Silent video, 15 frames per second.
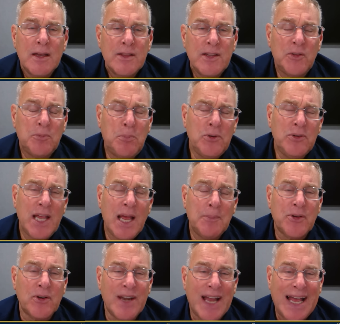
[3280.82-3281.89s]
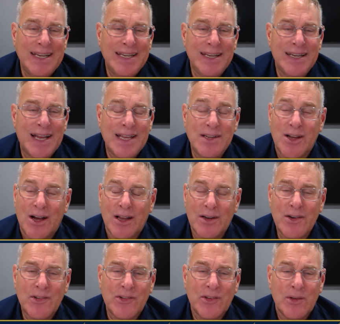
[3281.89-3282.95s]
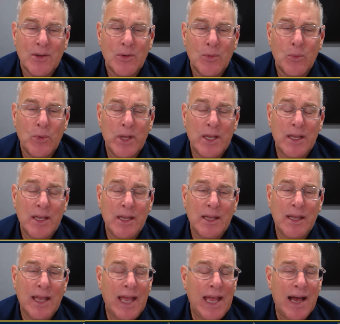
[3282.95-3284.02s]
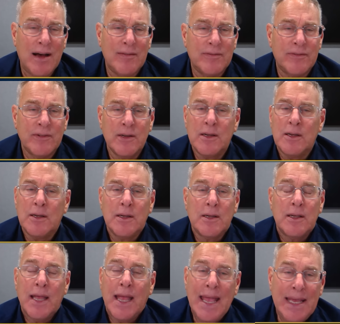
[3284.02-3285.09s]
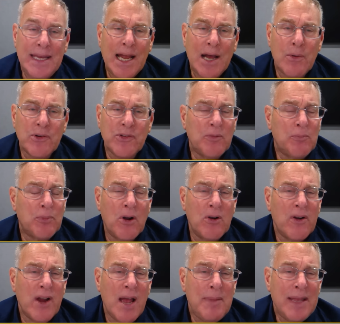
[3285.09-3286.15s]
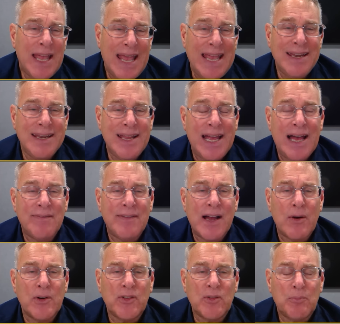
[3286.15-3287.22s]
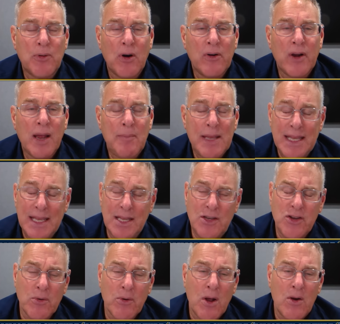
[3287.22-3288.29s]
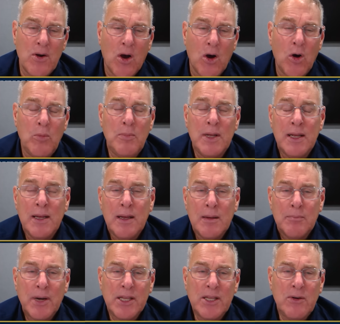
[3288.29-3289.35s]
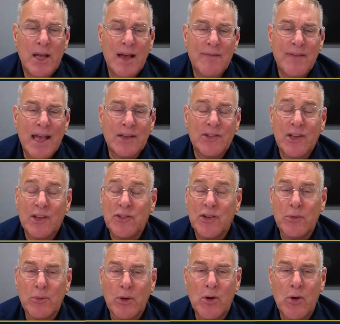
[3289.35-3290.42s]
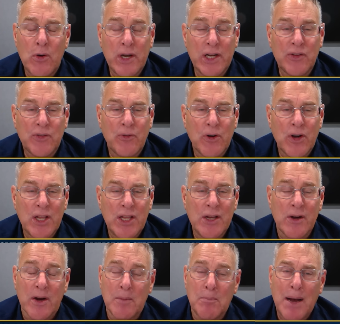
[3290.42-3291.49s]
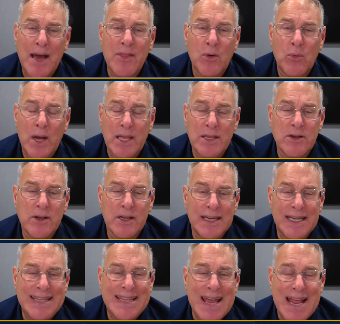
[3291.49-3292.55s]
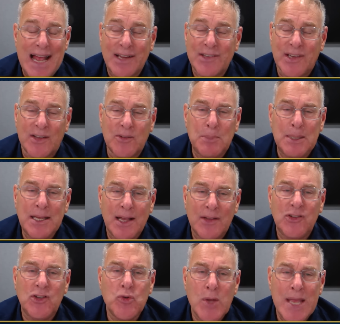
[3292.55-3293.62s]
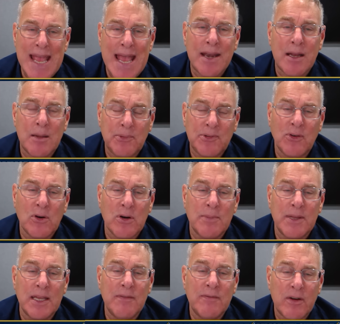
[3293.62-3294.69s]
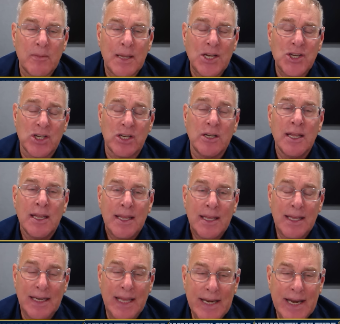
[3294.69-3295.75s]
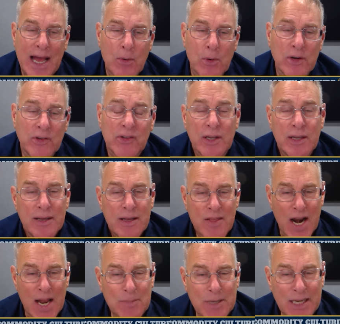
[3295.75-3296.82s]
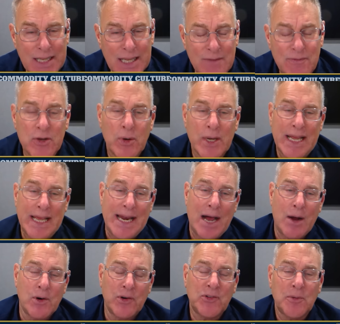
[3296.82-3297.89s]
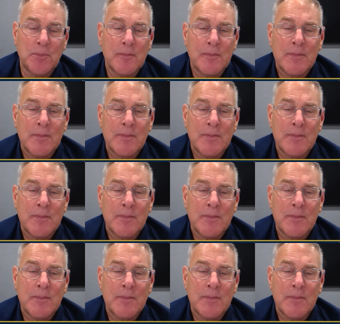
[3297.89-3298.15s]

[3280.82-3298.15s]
These boot camps are $99. We have eight hours of programming, eight and a half hours of programming in your own home, but you have access to the recordings for a year. And by the way, you're going to need that access because you can't absorb the information in eight hours that I'm going to give you in eight hours.